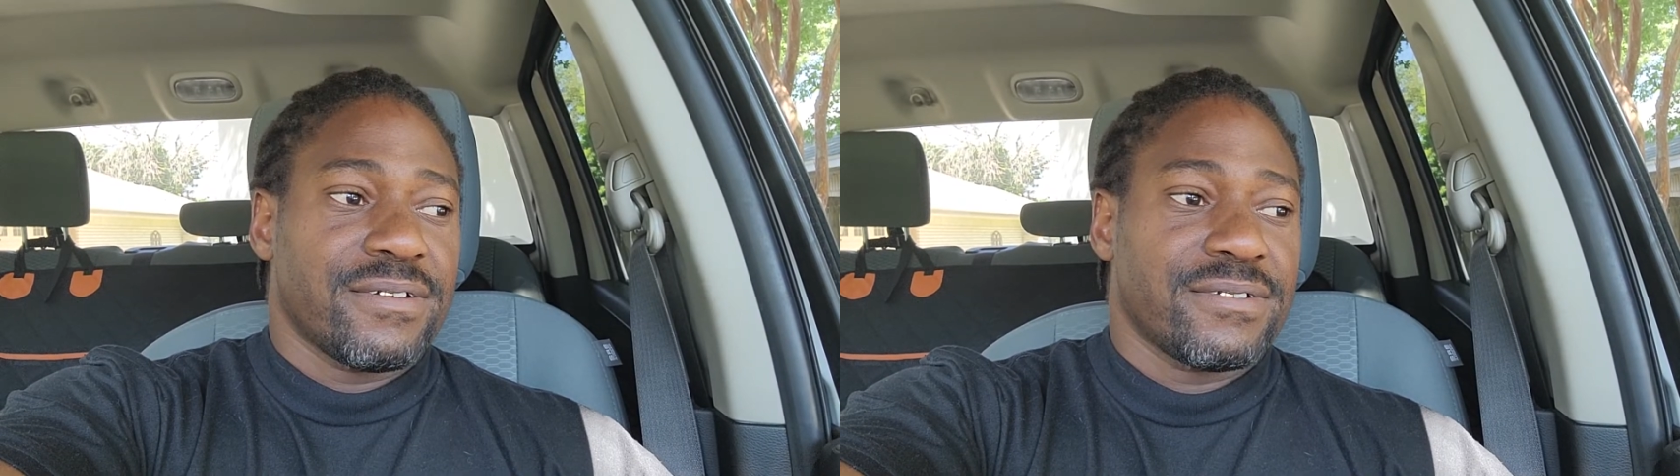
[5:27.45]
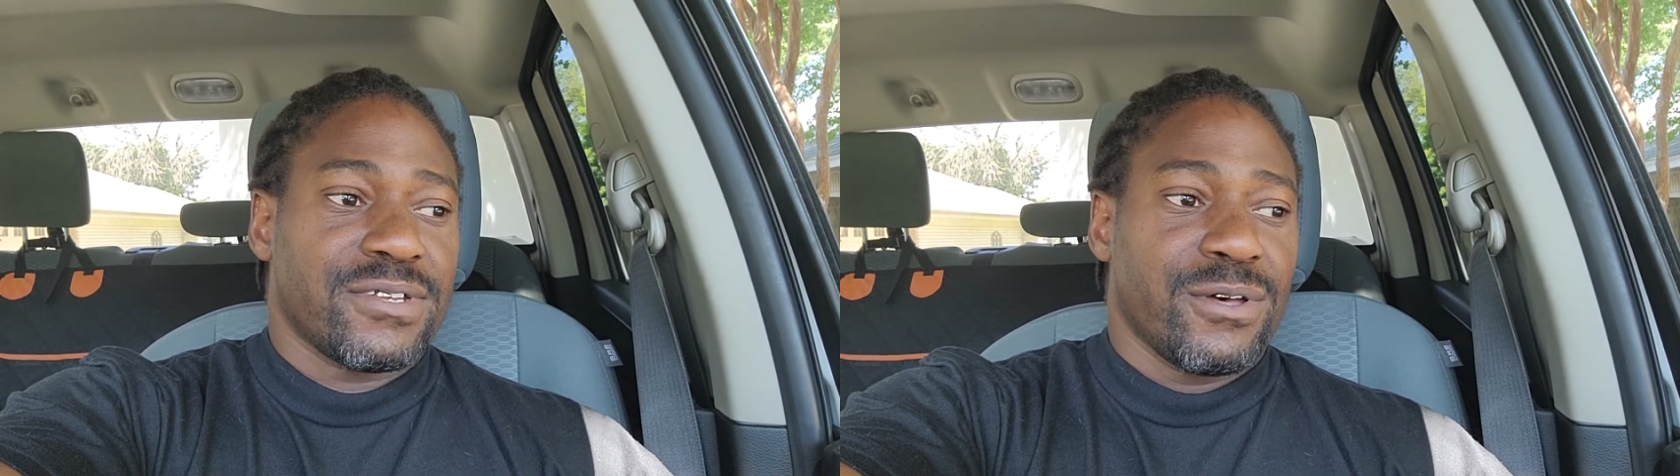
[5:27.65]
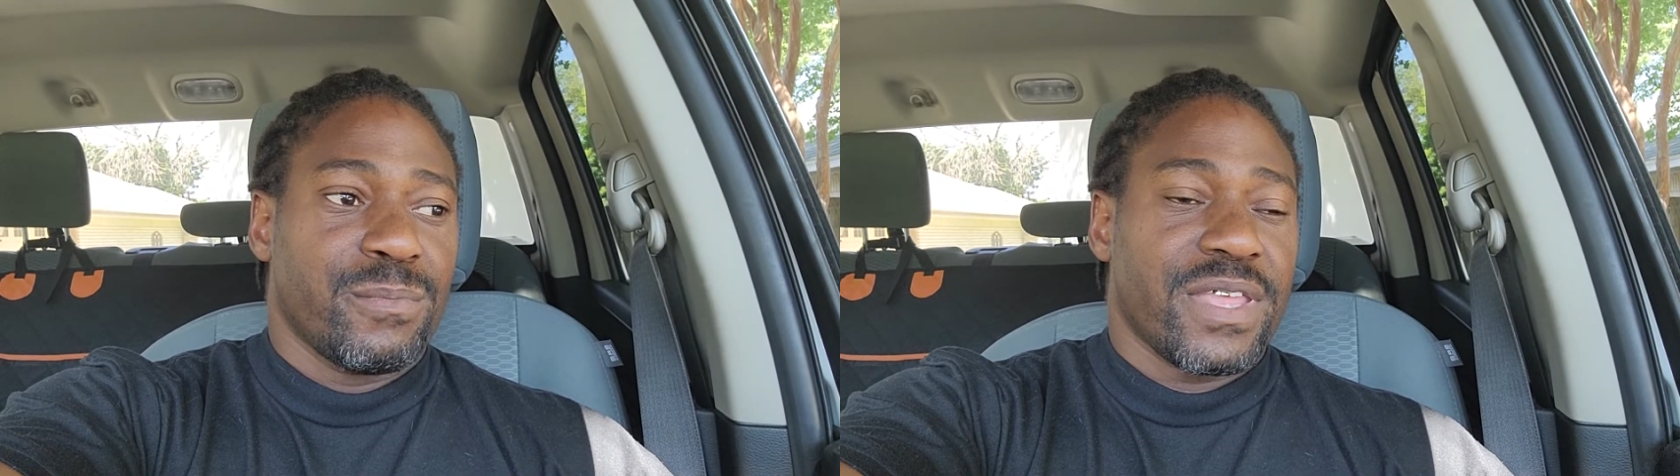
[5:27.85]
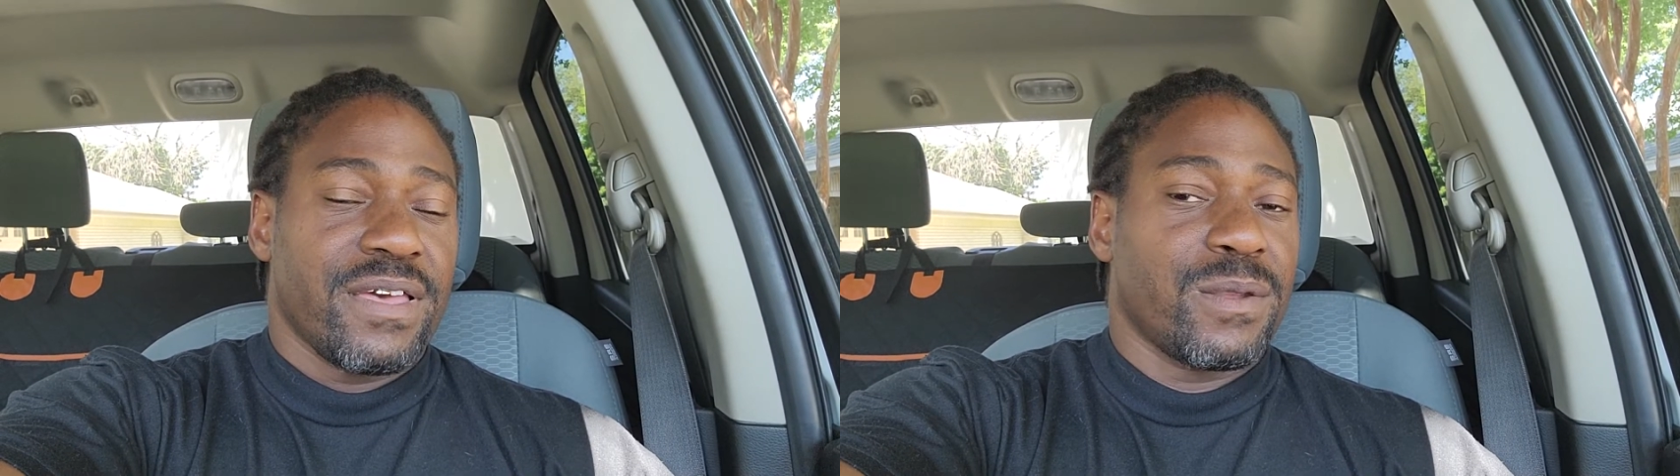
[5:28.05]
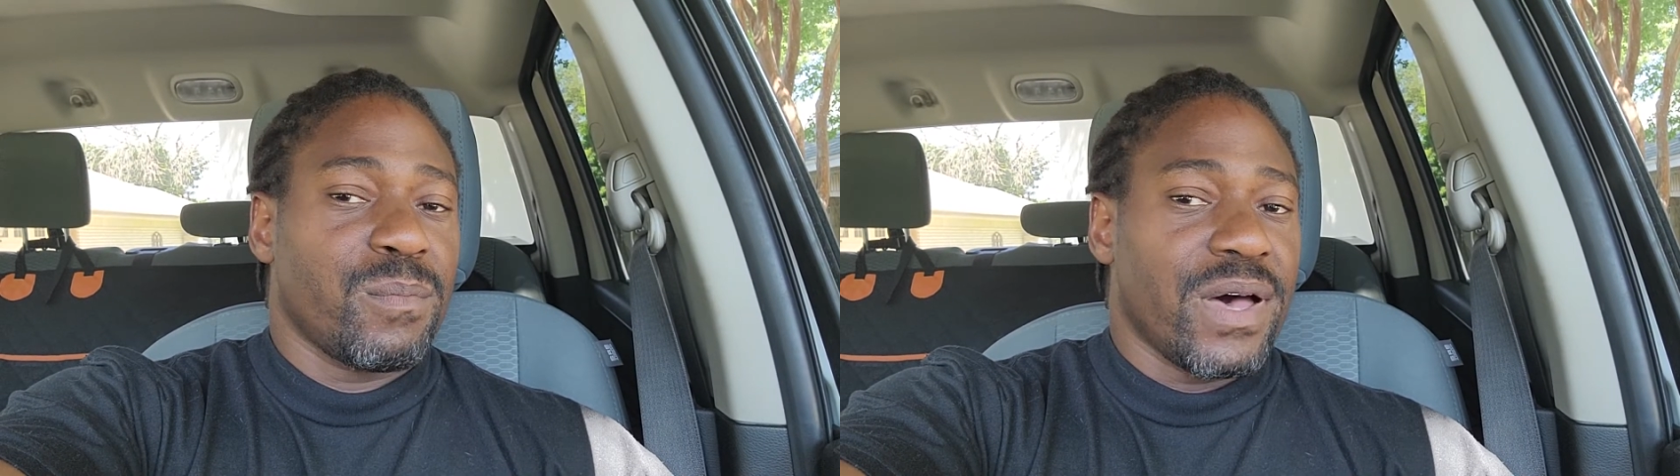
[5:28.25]
So I'm
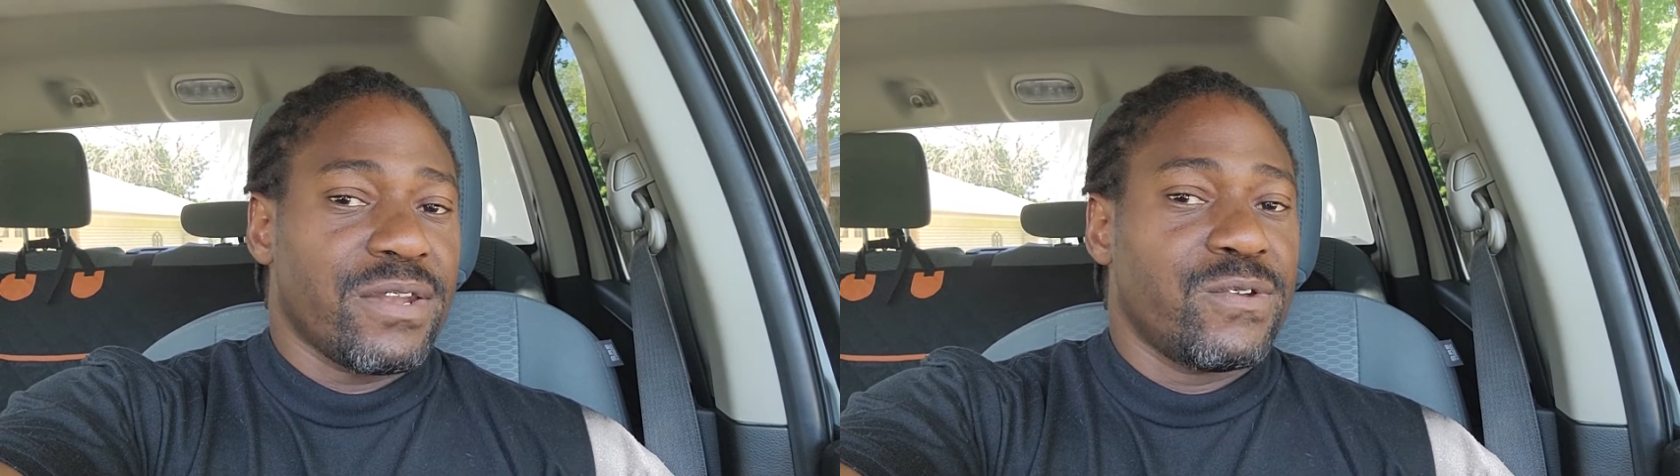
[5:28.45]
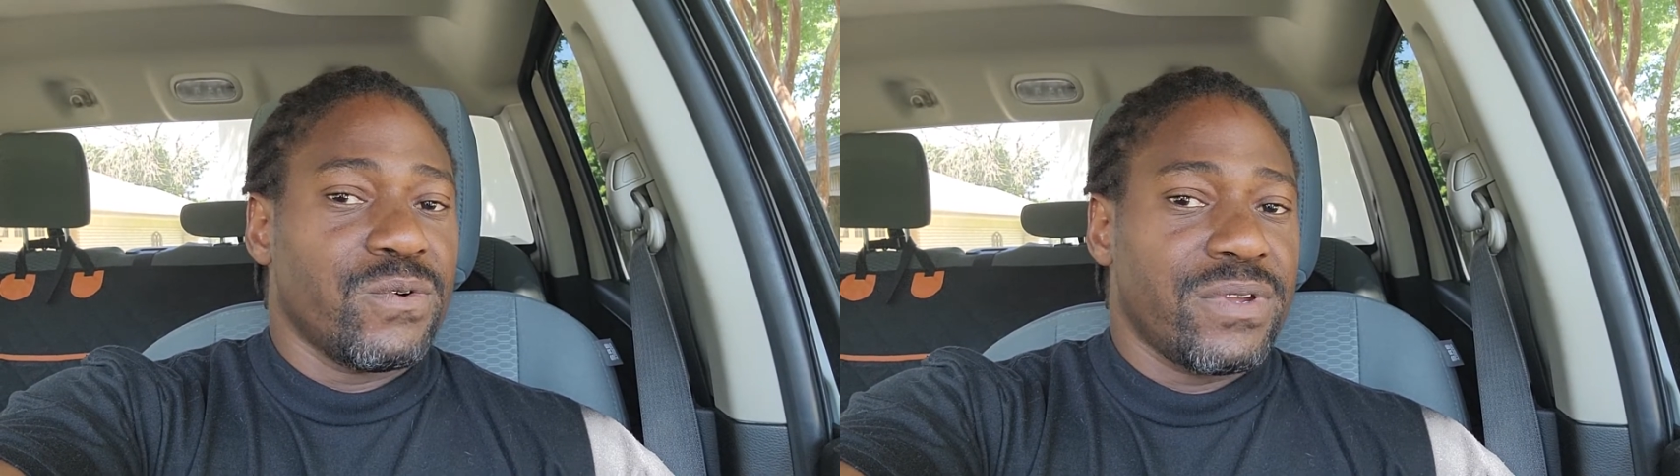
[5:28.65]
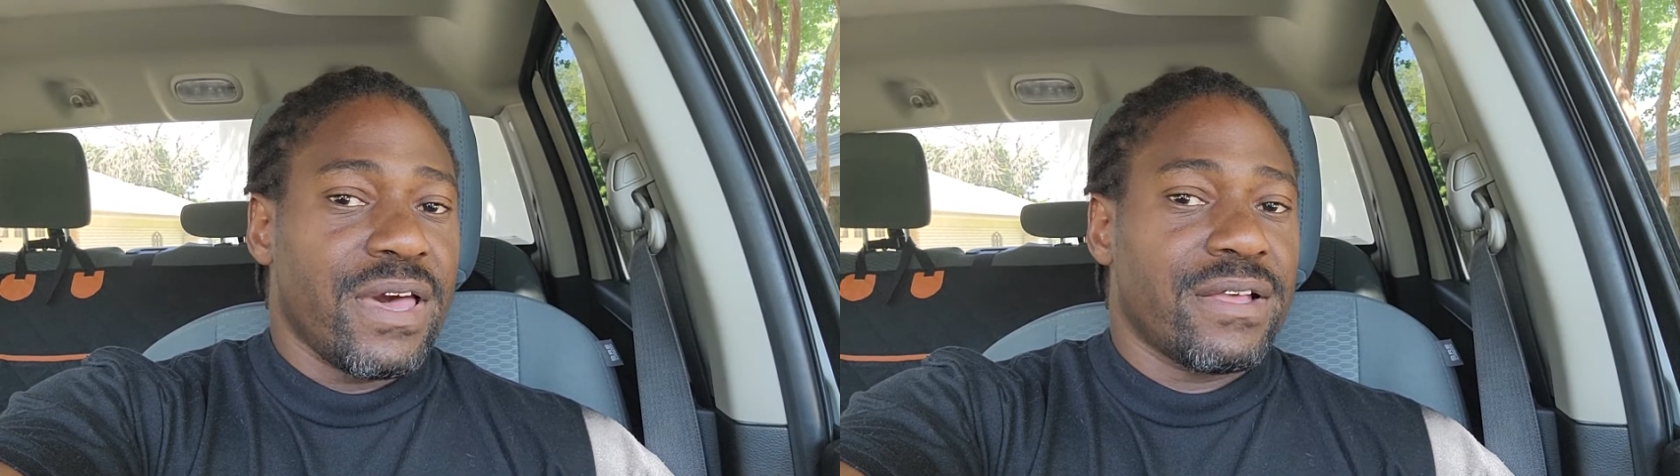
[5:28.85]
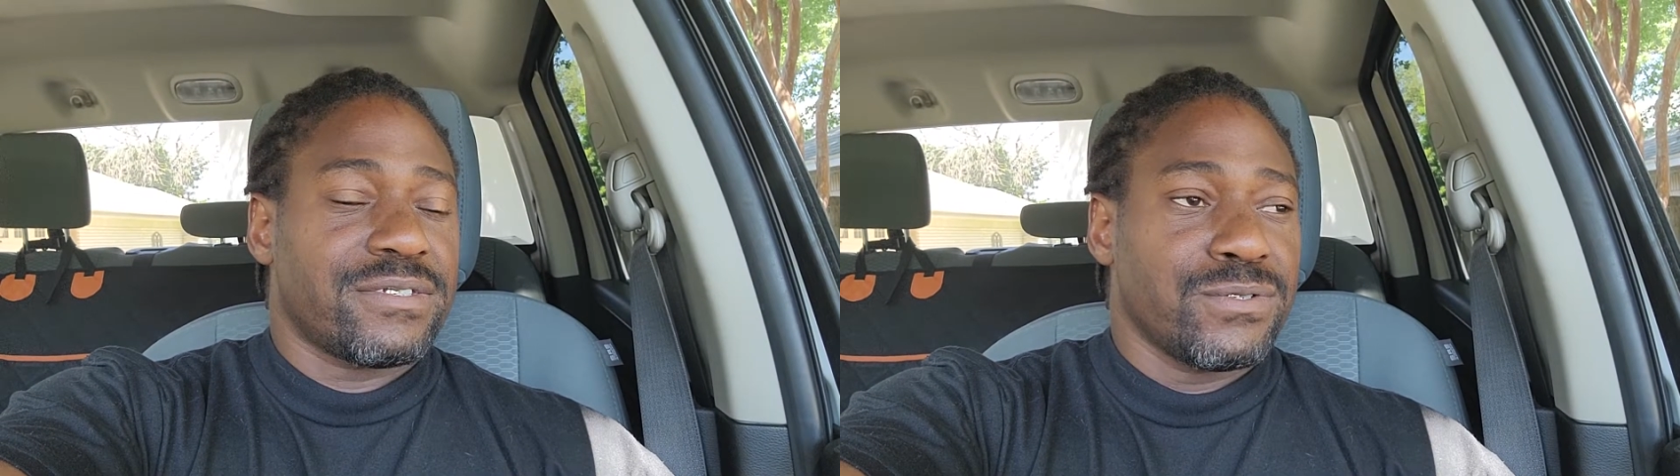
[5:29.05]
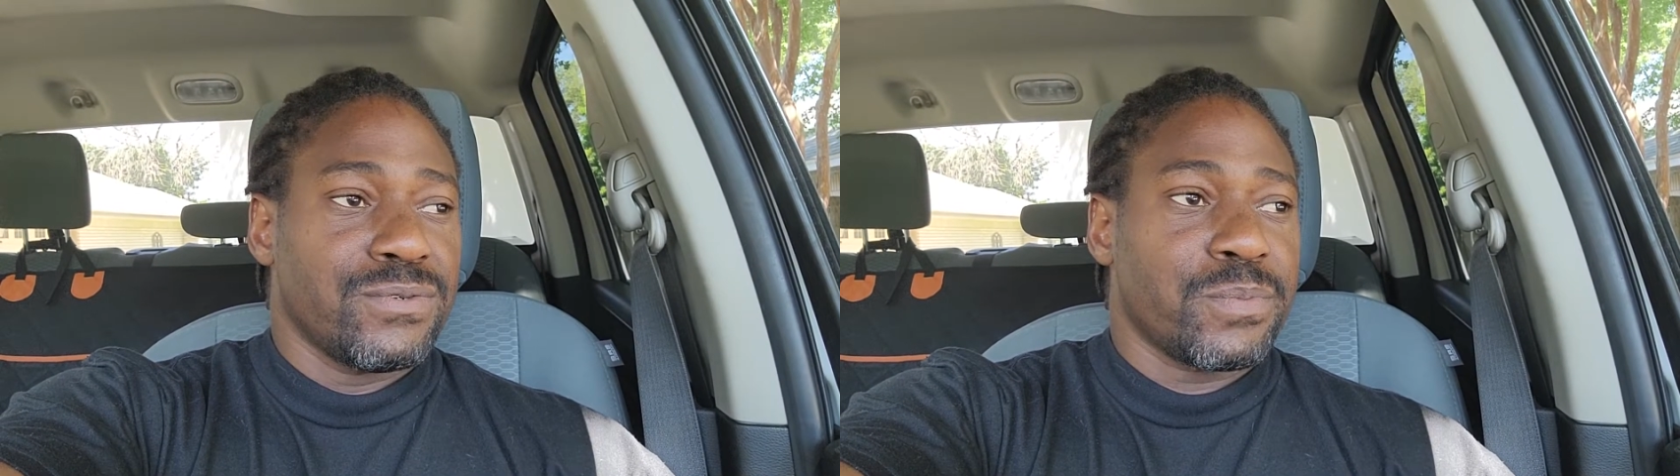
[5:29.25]
thinking about doing that
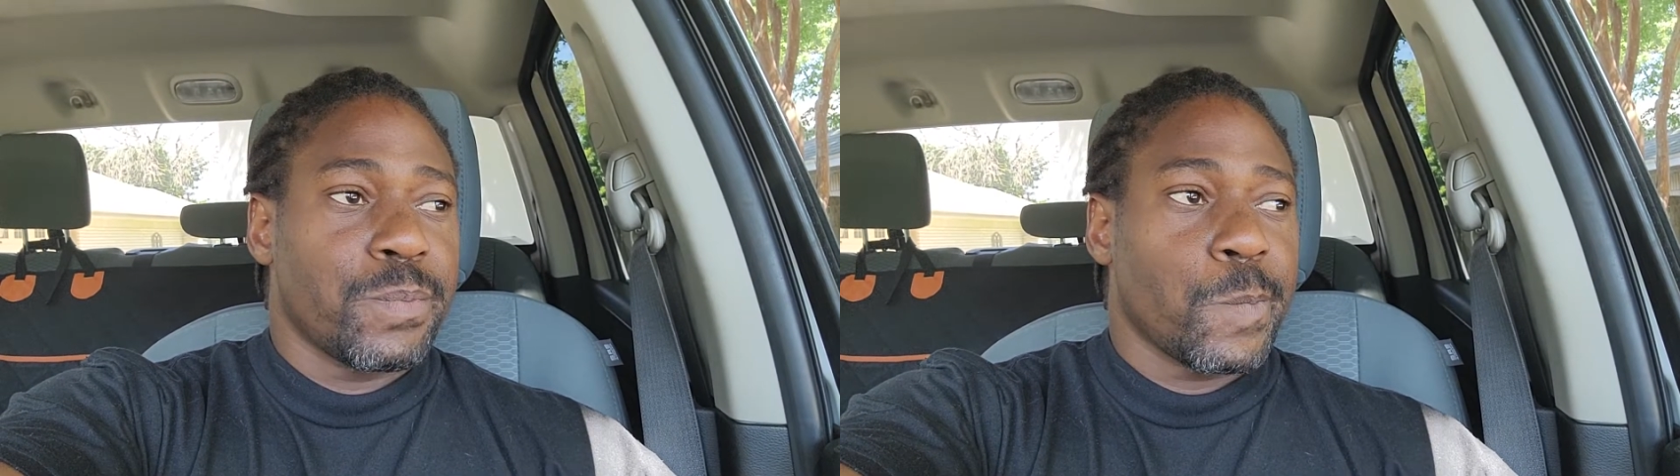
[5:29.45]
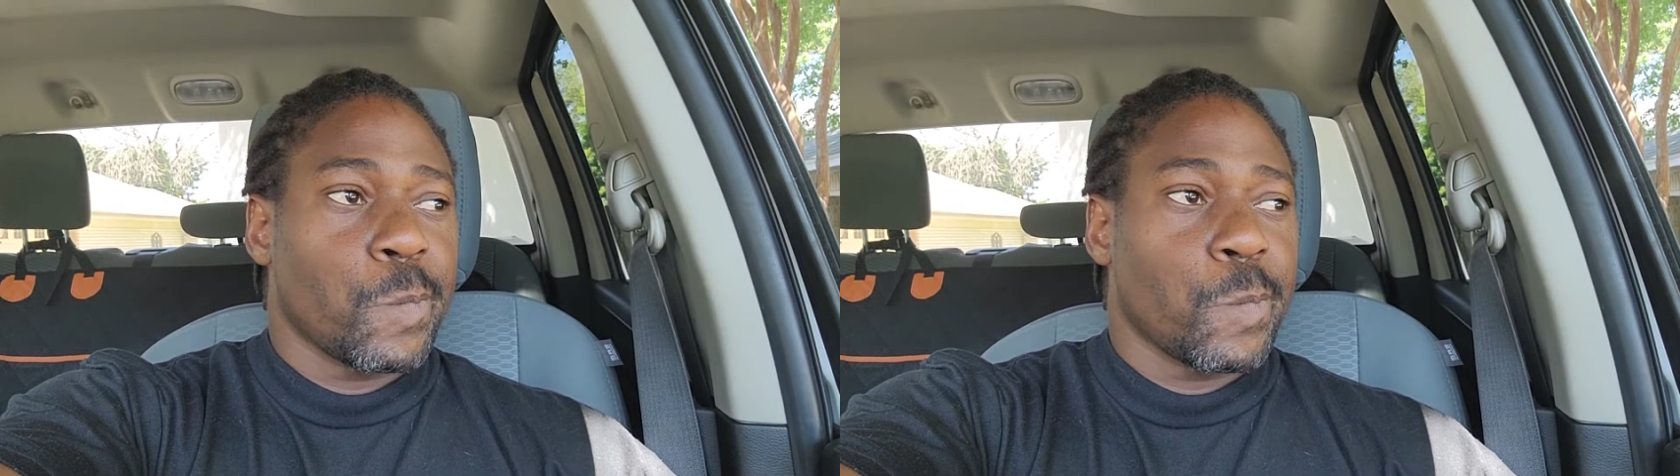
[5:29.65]
soon.